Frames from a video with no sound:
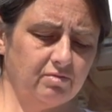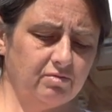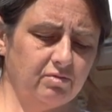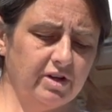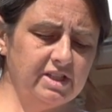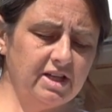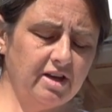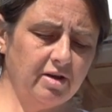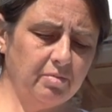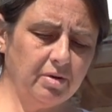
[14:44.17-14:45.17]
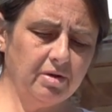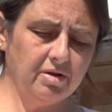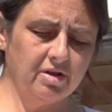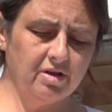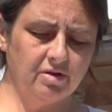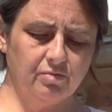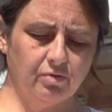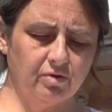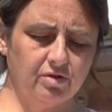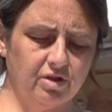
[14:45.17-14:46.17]
write it up
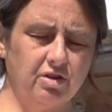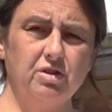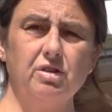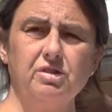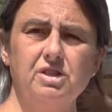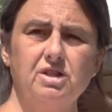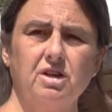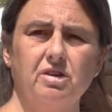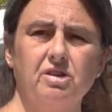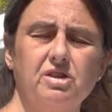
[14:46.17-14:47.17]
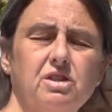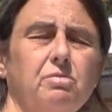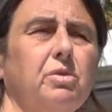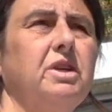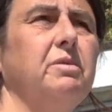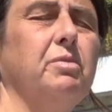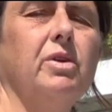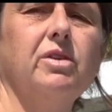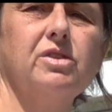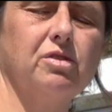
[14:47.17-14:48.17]
what your uses are, so what it
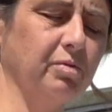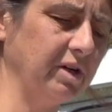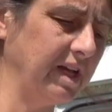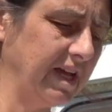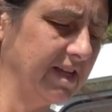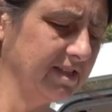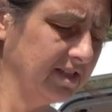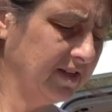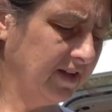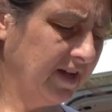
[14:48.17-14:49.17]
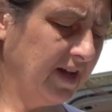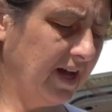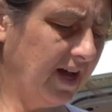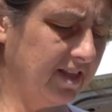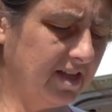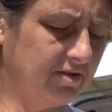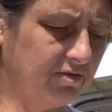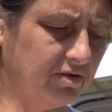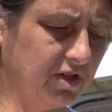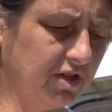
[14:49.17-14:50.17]
was or what it is, and
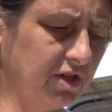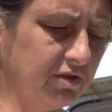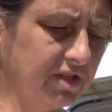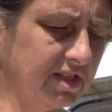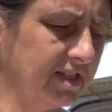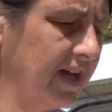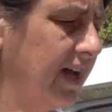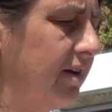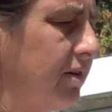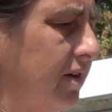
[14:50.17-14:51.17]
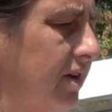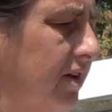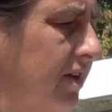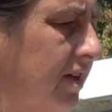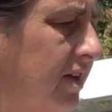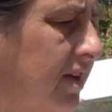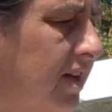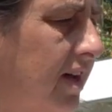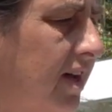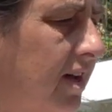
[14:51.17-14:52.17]
then your uses now.
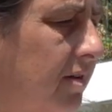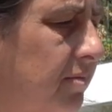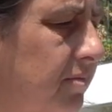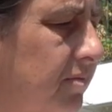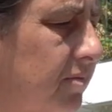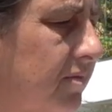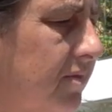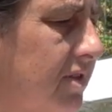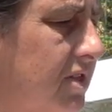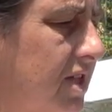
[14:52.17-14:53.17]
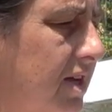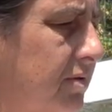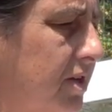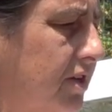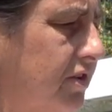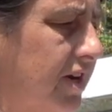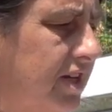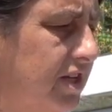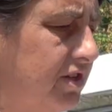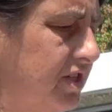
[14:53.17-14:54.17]
So they would look great
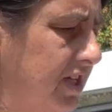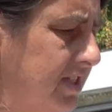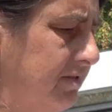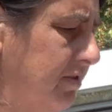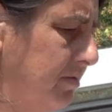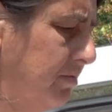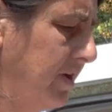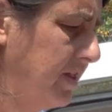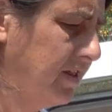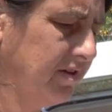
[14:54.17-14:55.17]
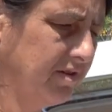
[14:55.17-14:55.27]
in a utility room with